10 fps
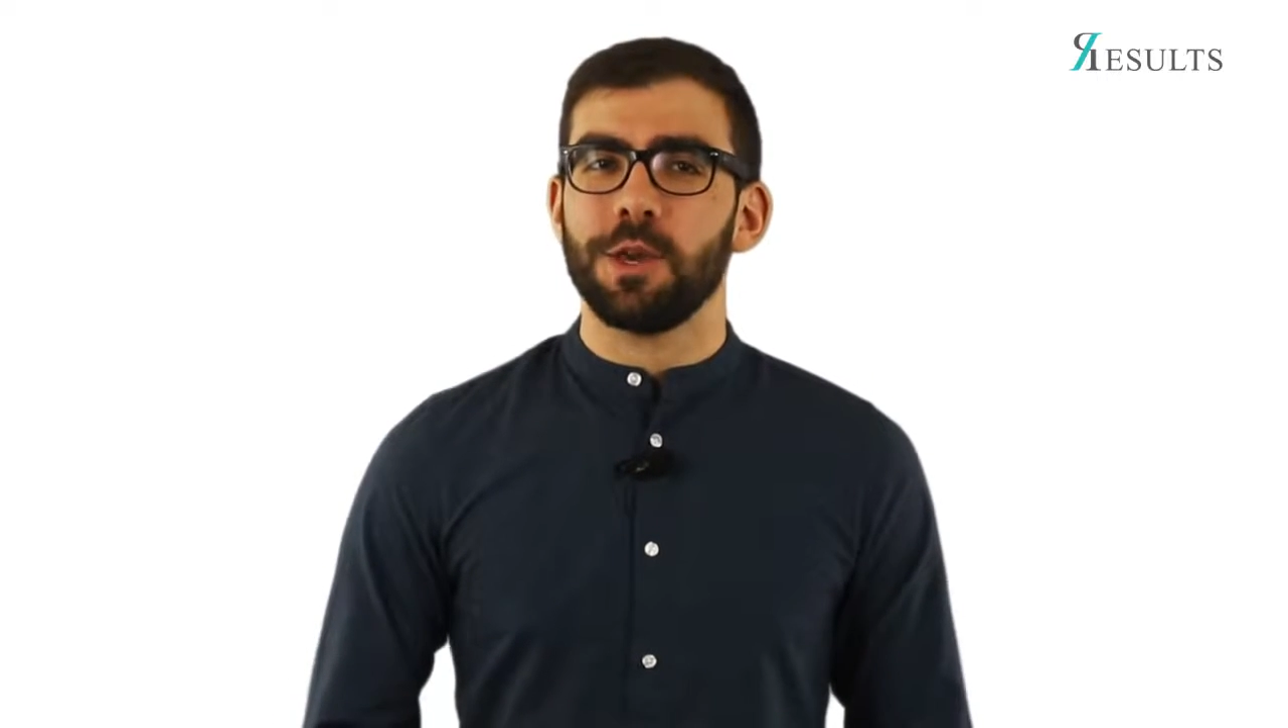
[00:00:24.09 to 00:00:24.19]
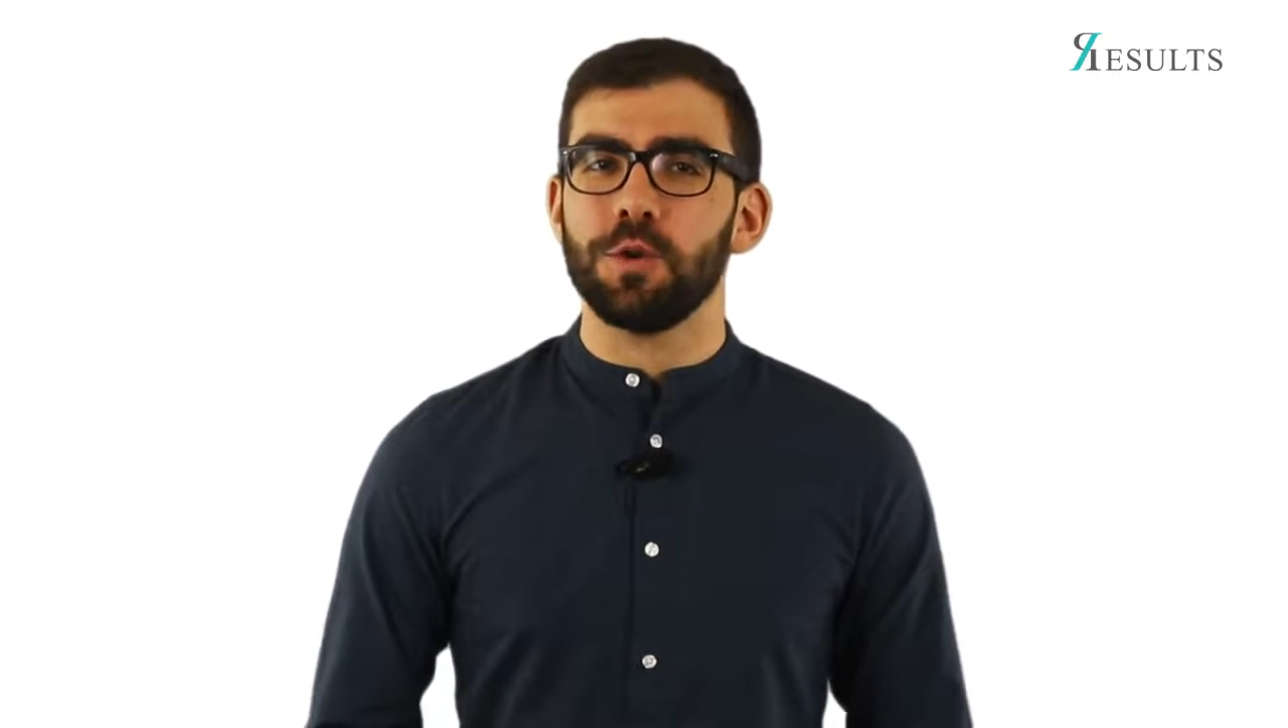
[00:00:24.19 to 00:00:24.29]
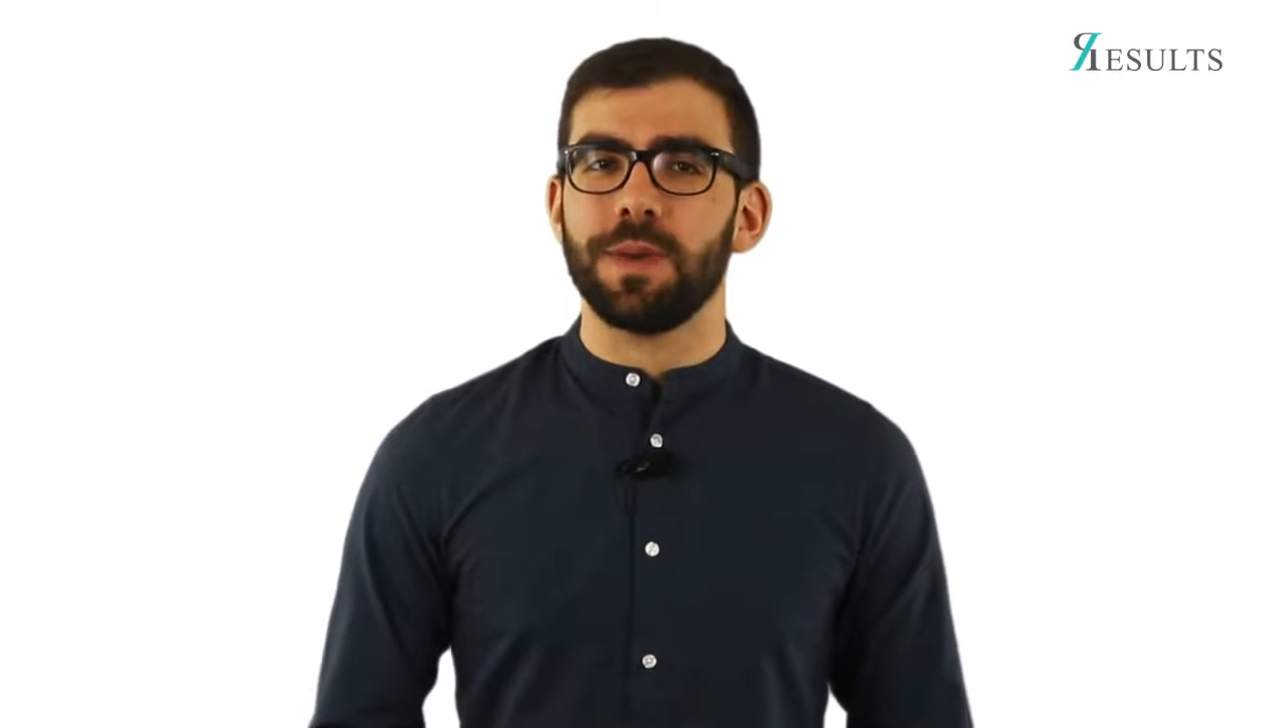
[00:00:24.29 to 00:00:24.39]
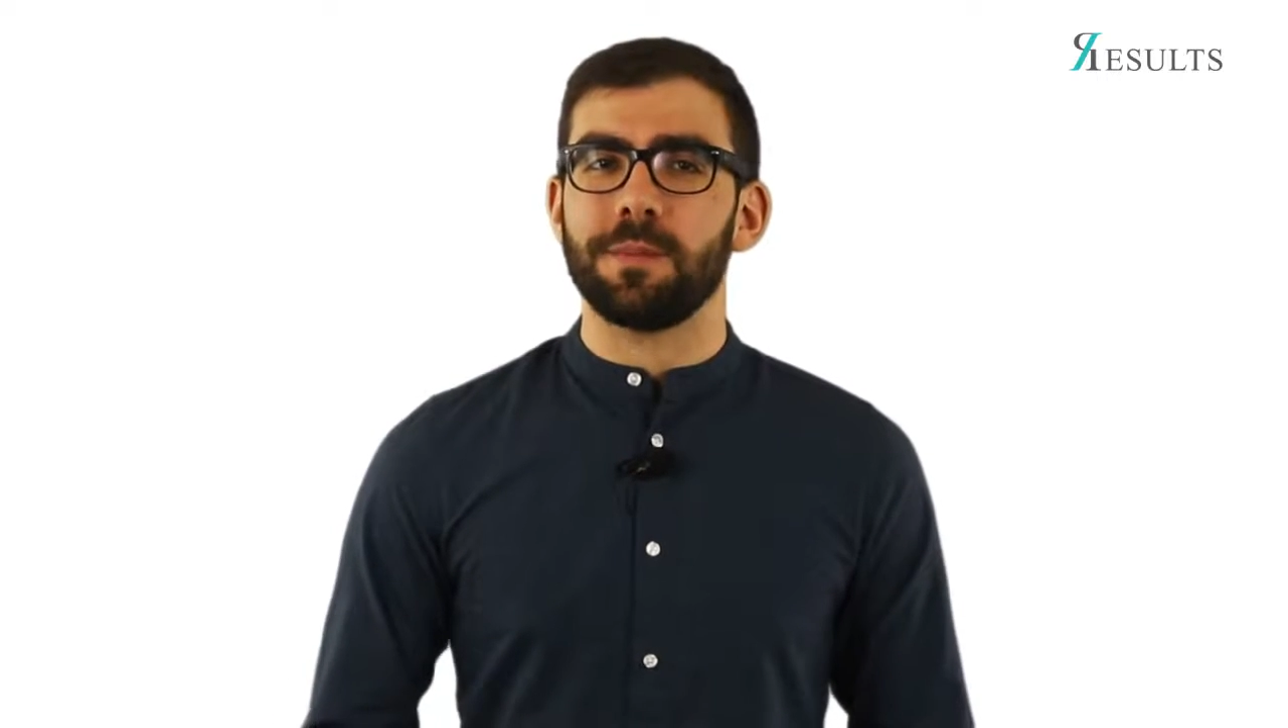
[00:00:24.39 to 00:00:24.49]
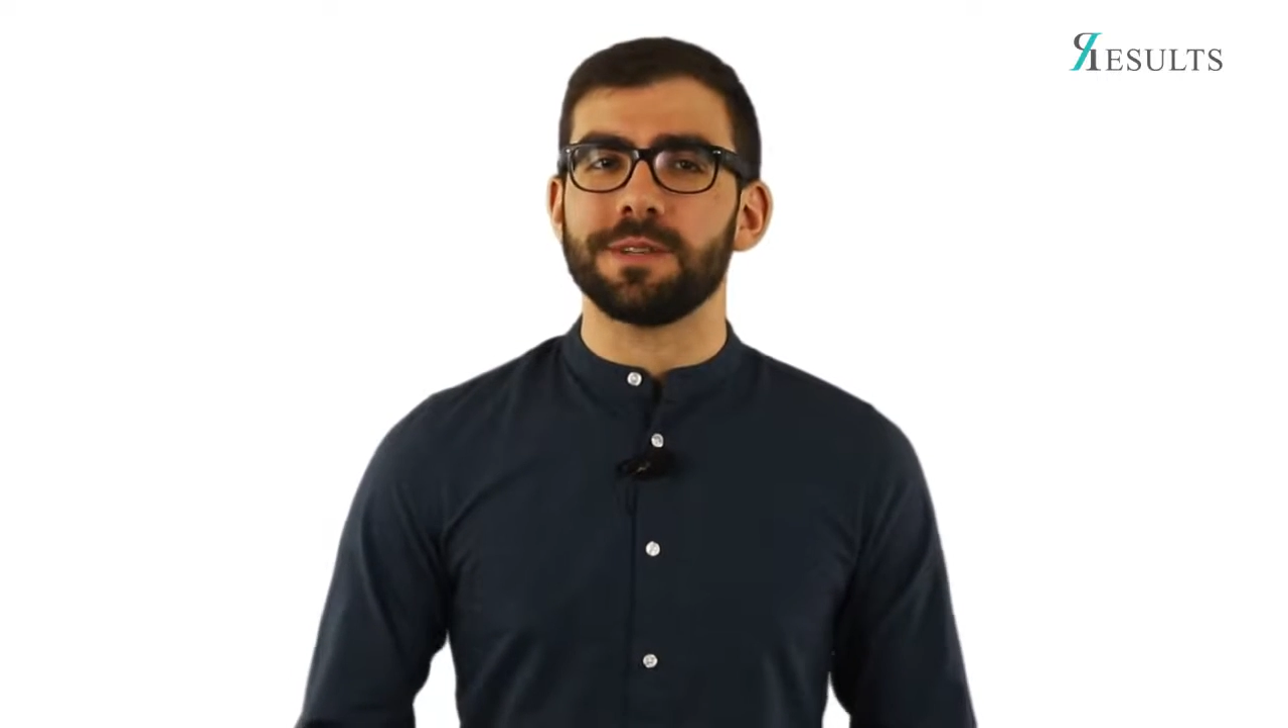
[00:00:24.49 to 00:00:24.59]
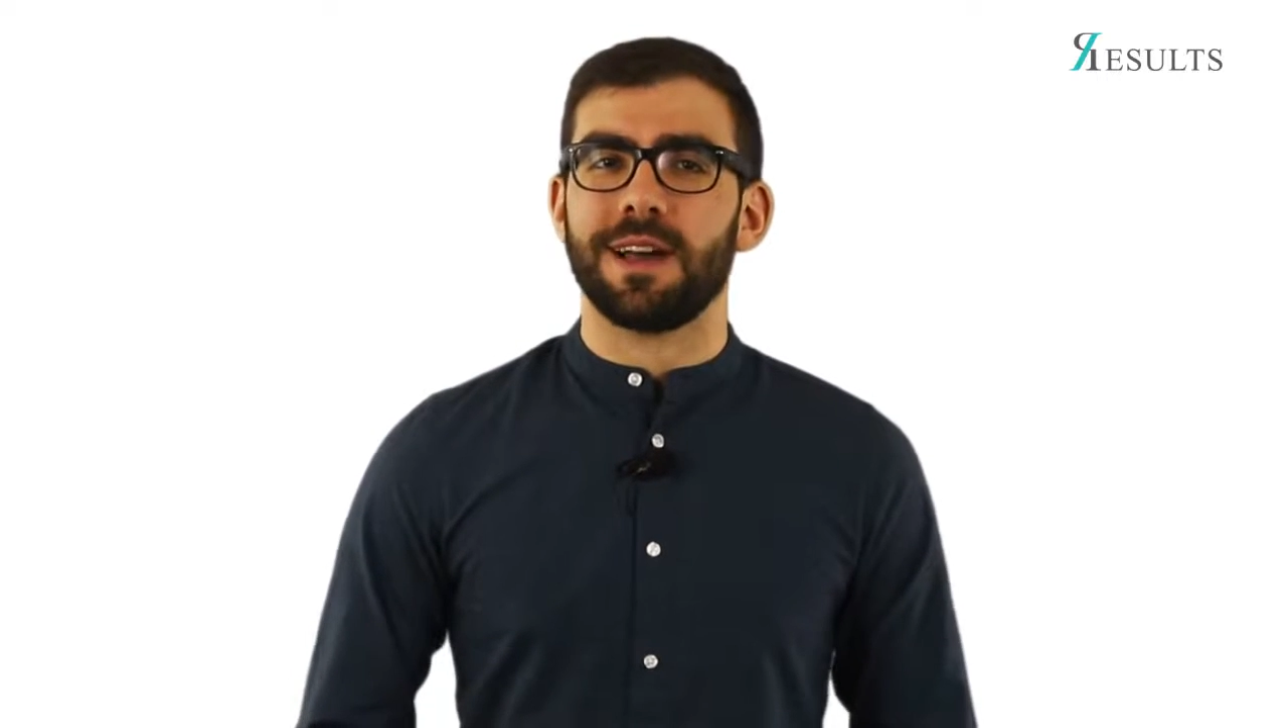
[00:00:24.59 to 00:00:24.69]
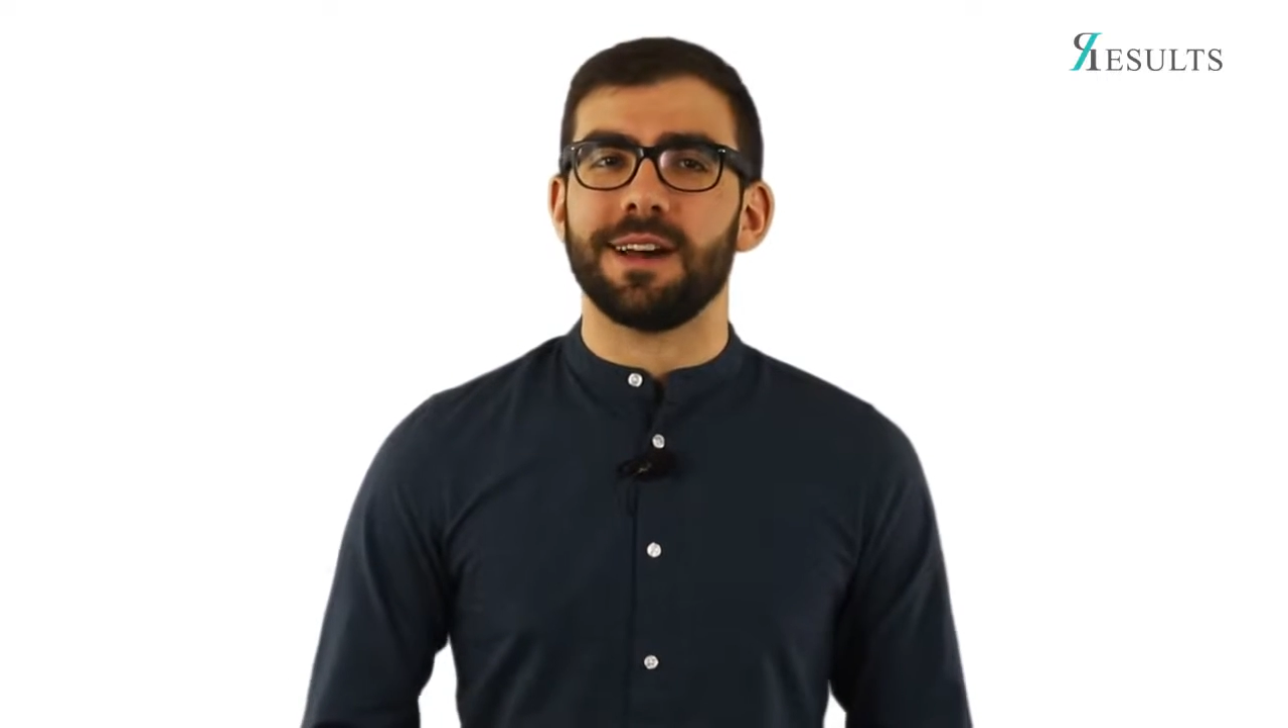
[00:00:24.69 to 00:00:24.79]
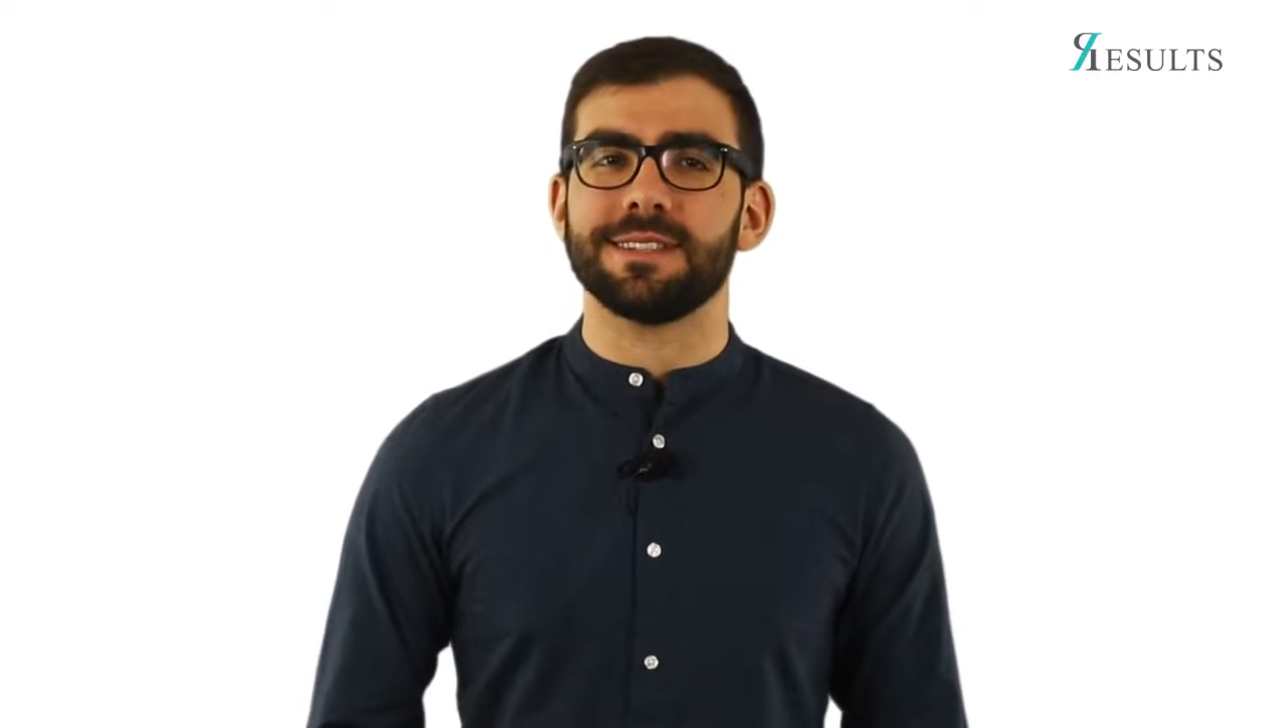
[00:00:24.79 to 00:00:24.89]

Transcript: you'll be able to